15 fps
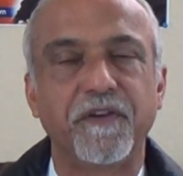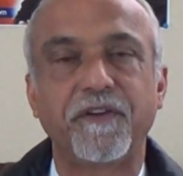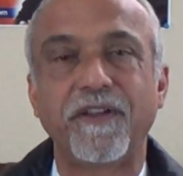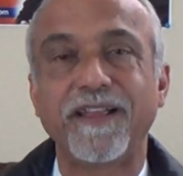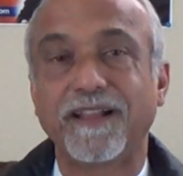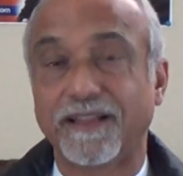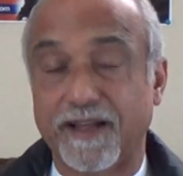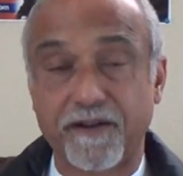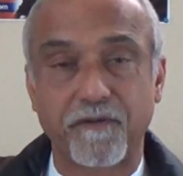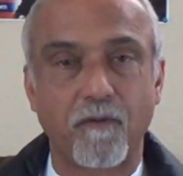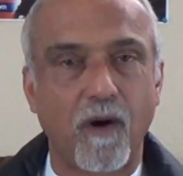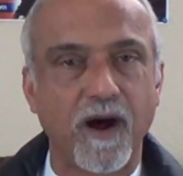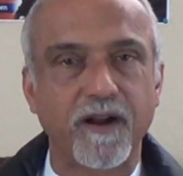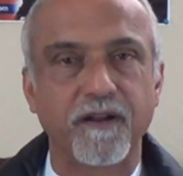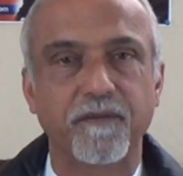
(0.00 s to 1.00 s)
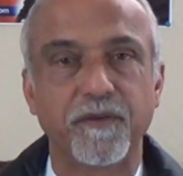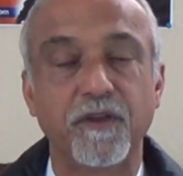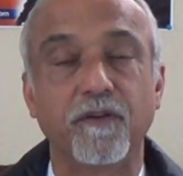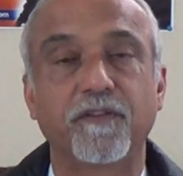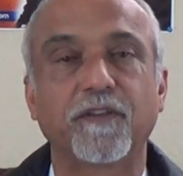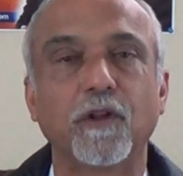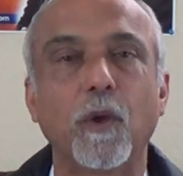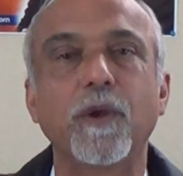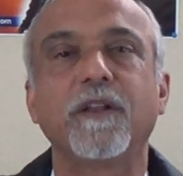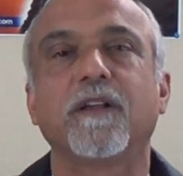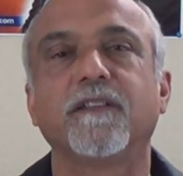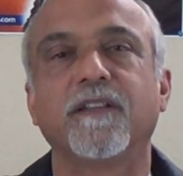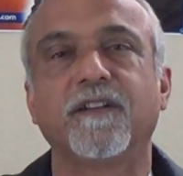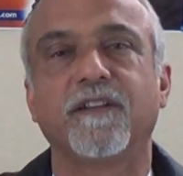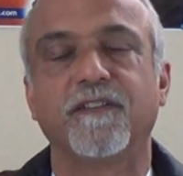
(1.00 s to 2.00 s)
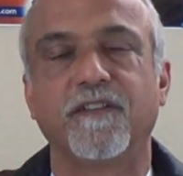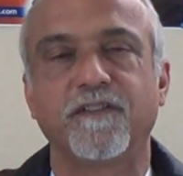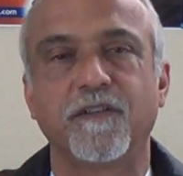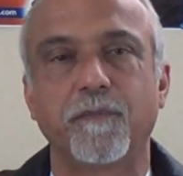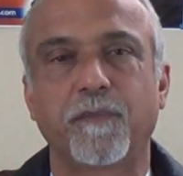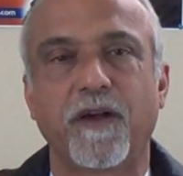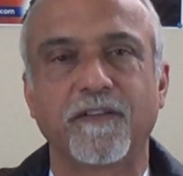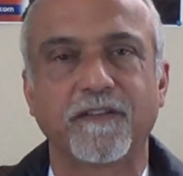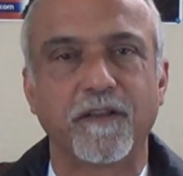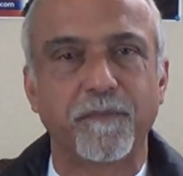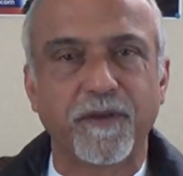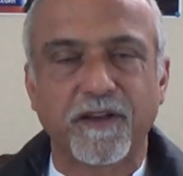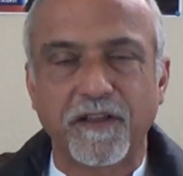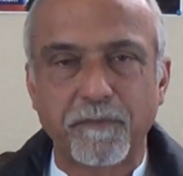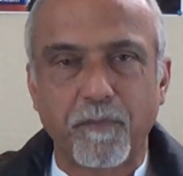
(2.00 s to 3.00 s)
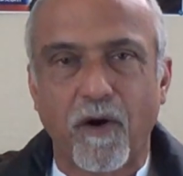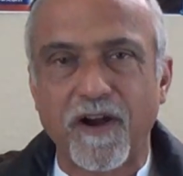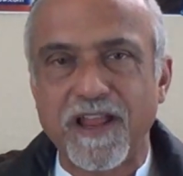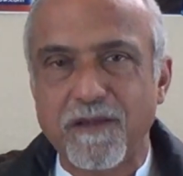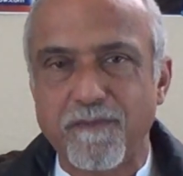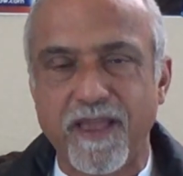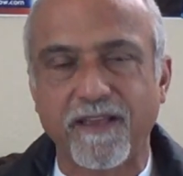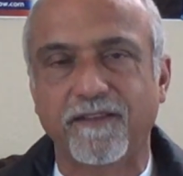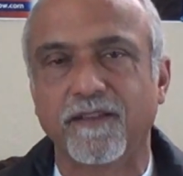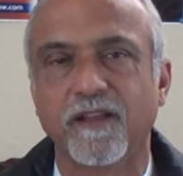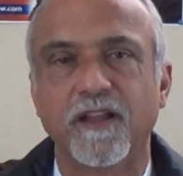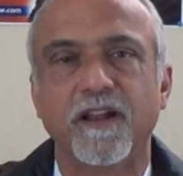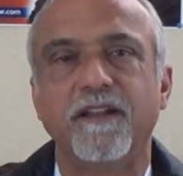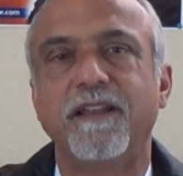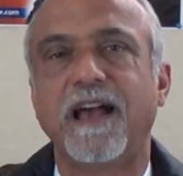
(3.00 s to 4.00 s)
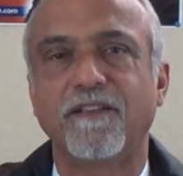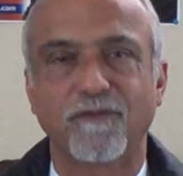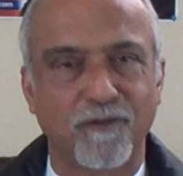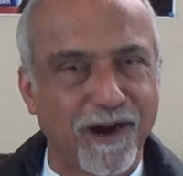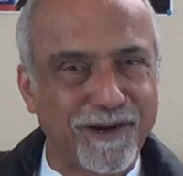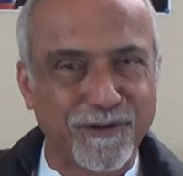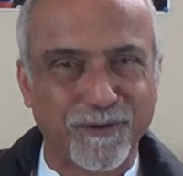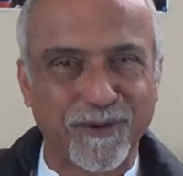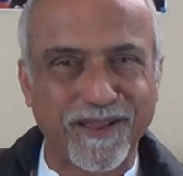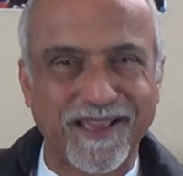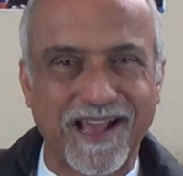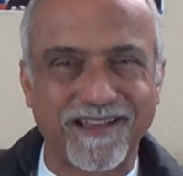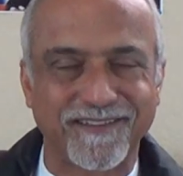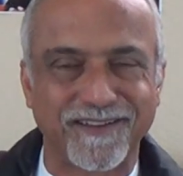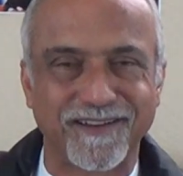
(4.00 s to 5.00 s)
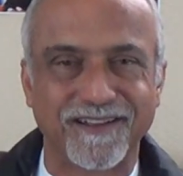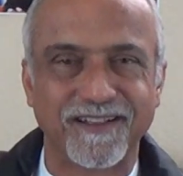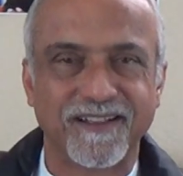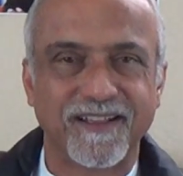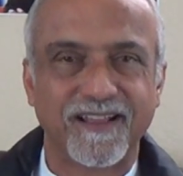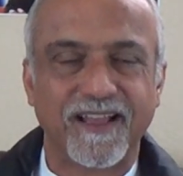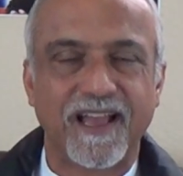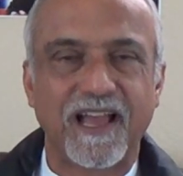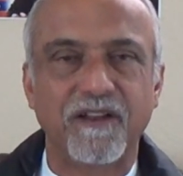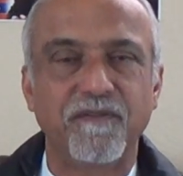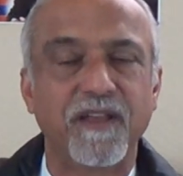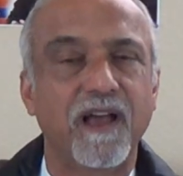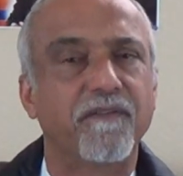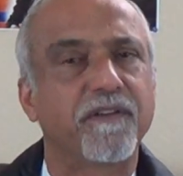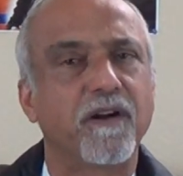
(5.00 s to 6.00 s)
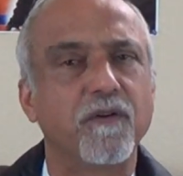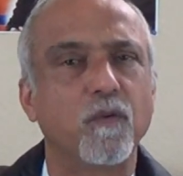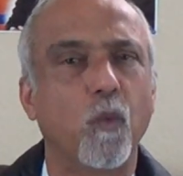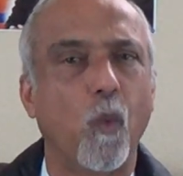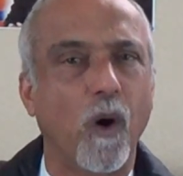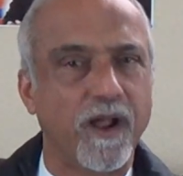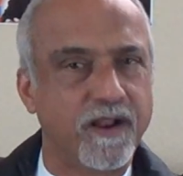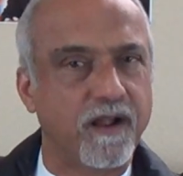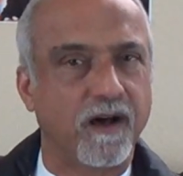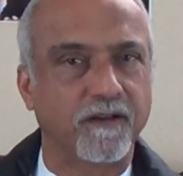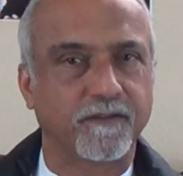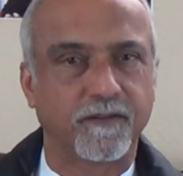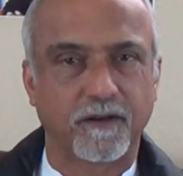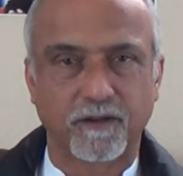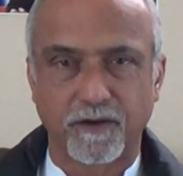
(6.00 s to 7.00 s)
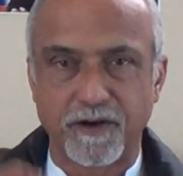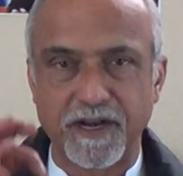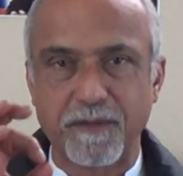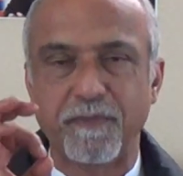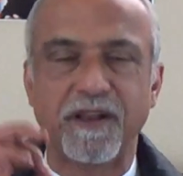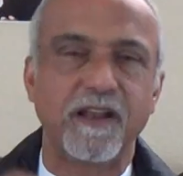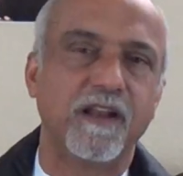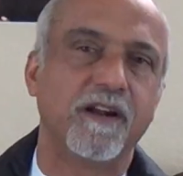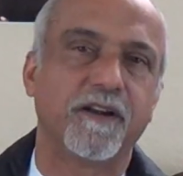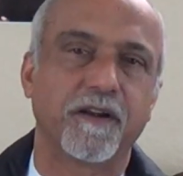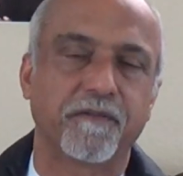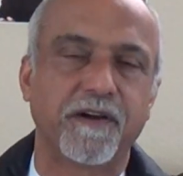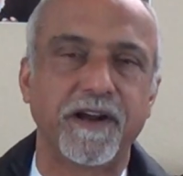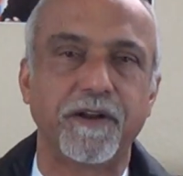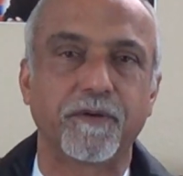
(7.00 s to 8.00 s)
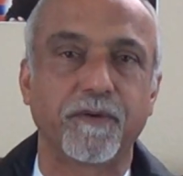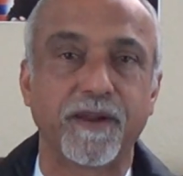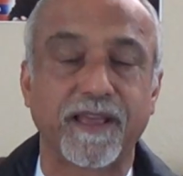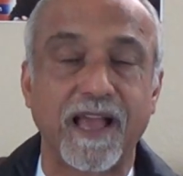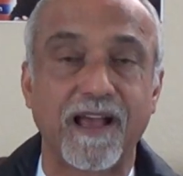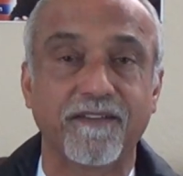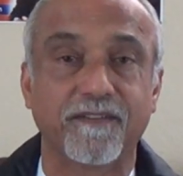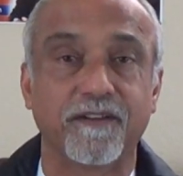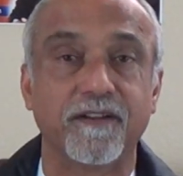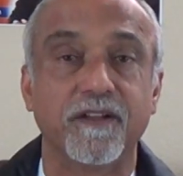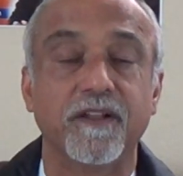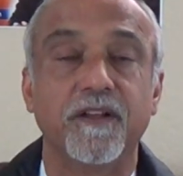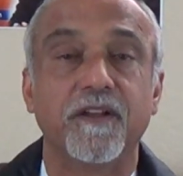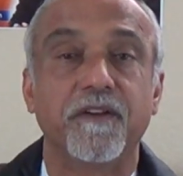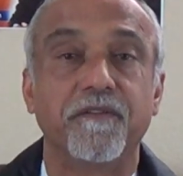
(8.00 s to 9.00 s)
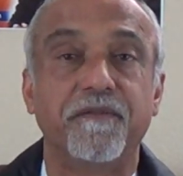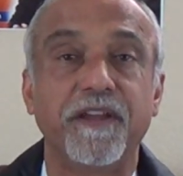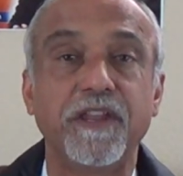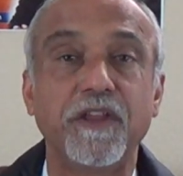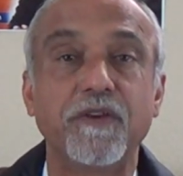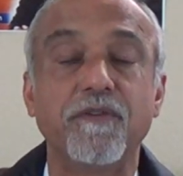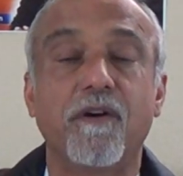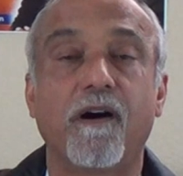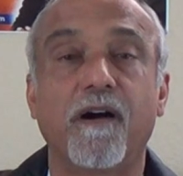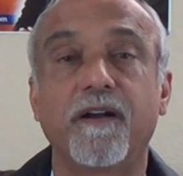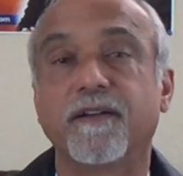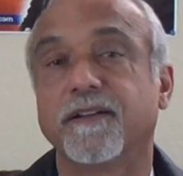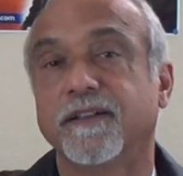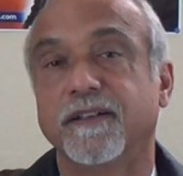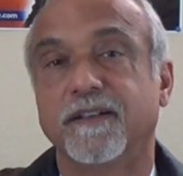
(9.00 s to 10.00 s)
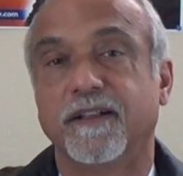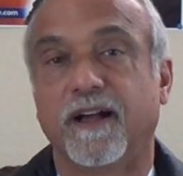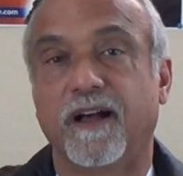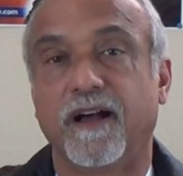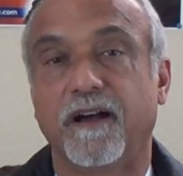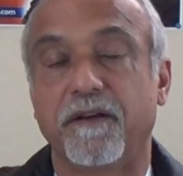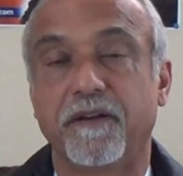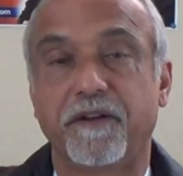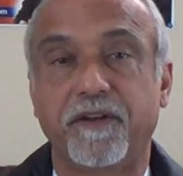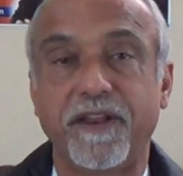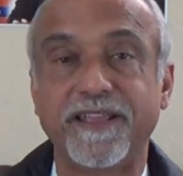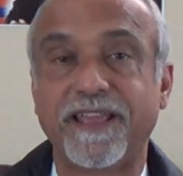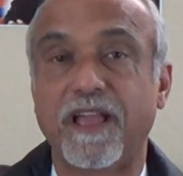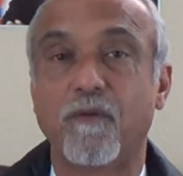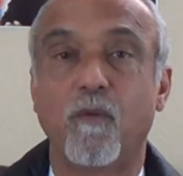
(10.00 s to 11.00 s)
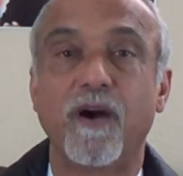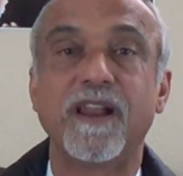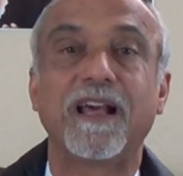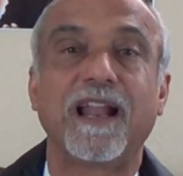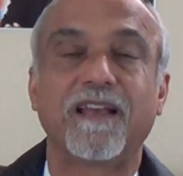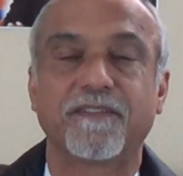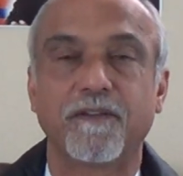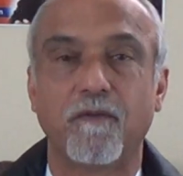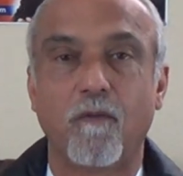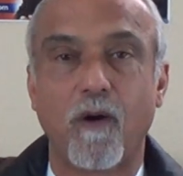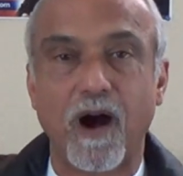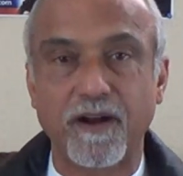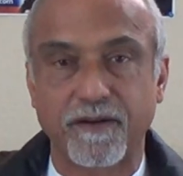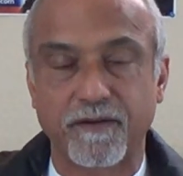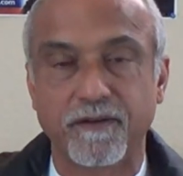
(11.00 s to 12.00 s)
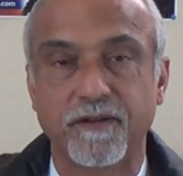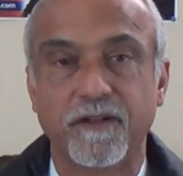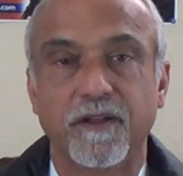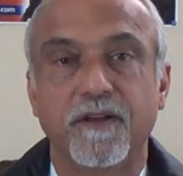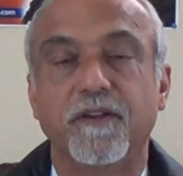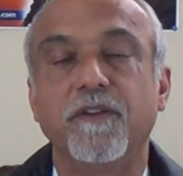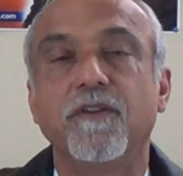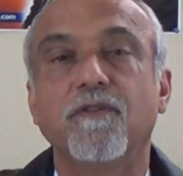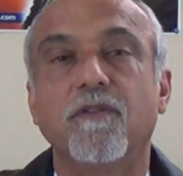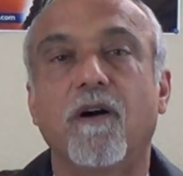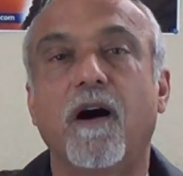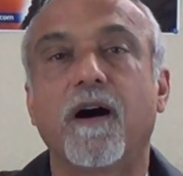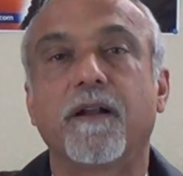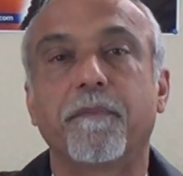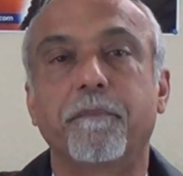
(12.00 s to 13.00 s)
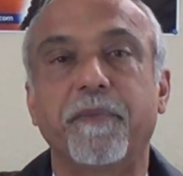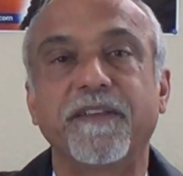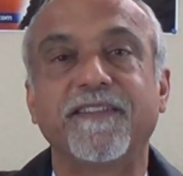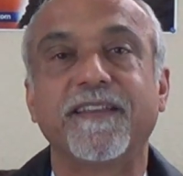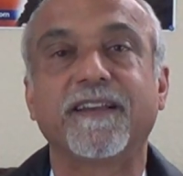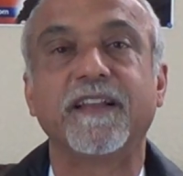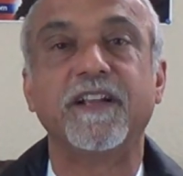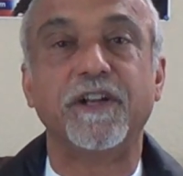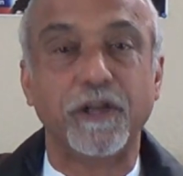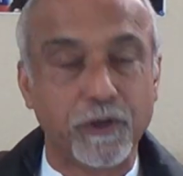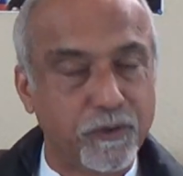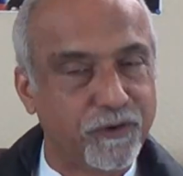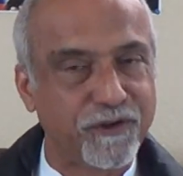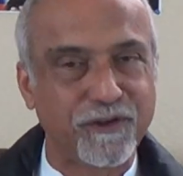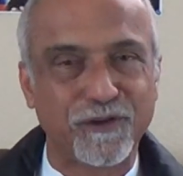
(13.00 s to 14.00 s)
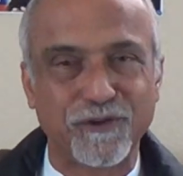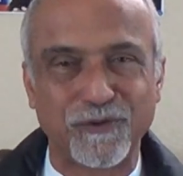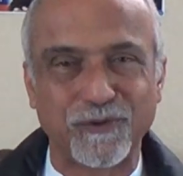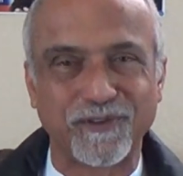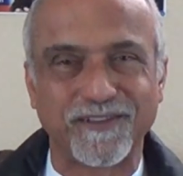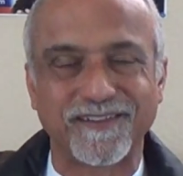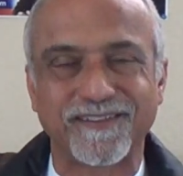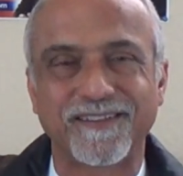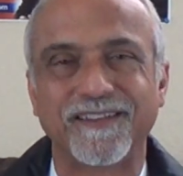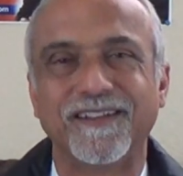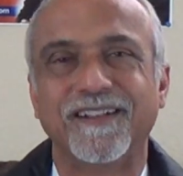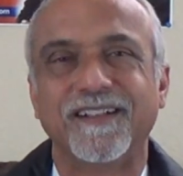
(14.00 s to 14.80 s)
drink a lot of water, you're slowing down the digestion process, because body makes natural hydrochloric acid, and we have around 1 ounce or 30 milliliter of hydrochloric acid. When you are drinking 1 glass of water, you are basically diluting your juices.